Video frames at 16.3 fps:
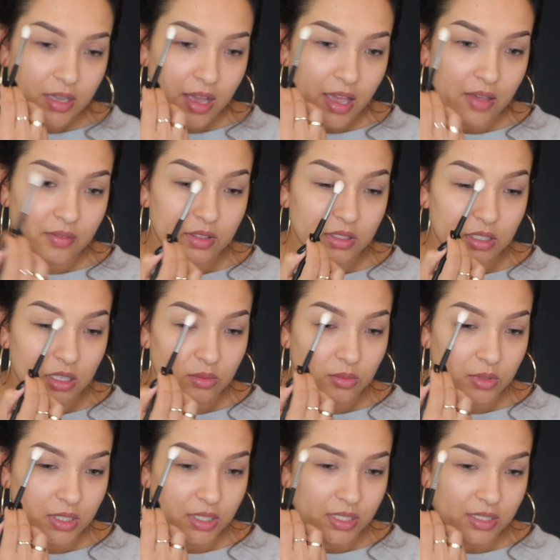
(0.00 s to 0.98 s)
I haven't done
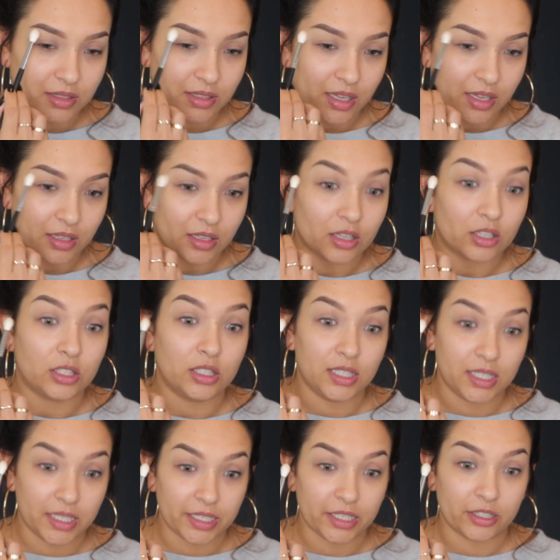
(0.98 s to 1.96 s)
one in like
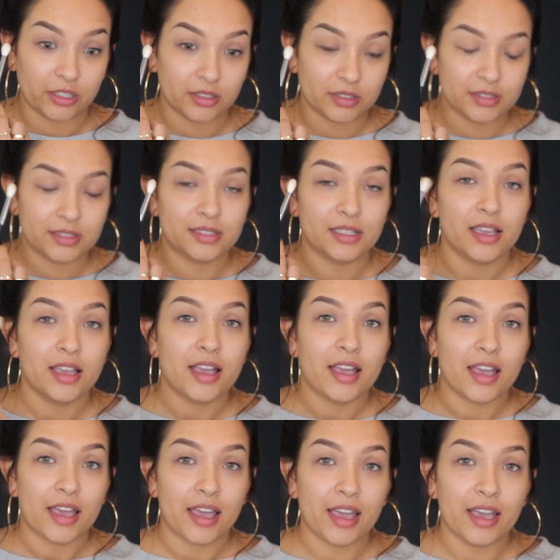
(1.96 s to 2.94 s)
years.
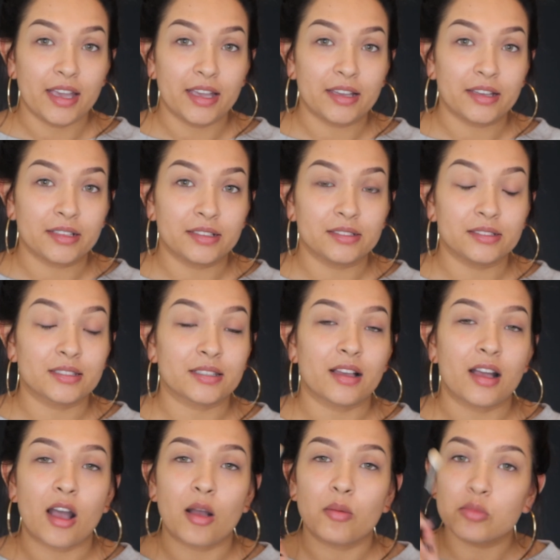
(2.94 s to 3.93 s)
And
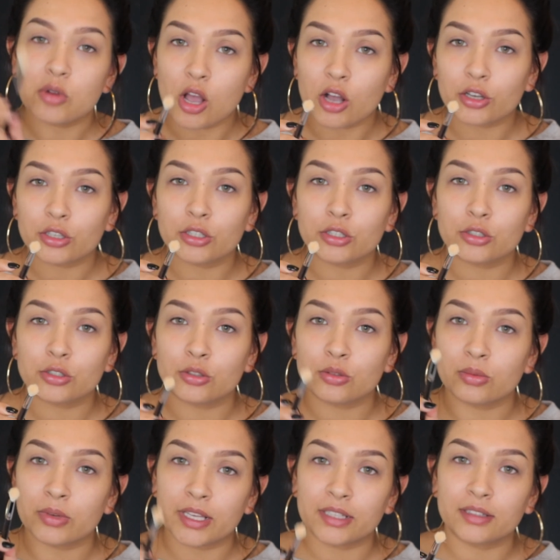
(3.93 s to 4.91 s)
I'm not gonna do
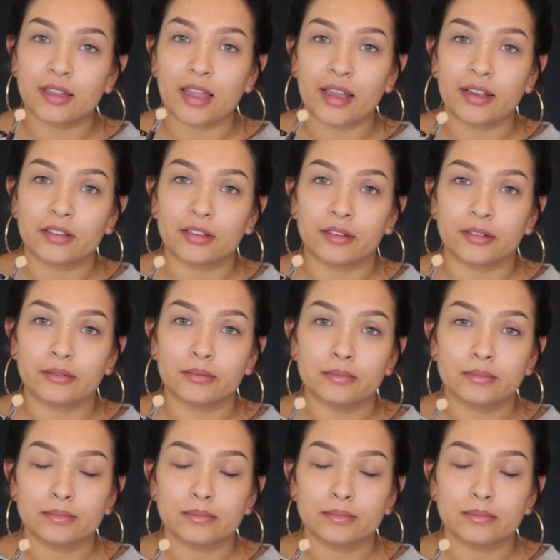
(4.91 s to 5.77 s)
wing liner.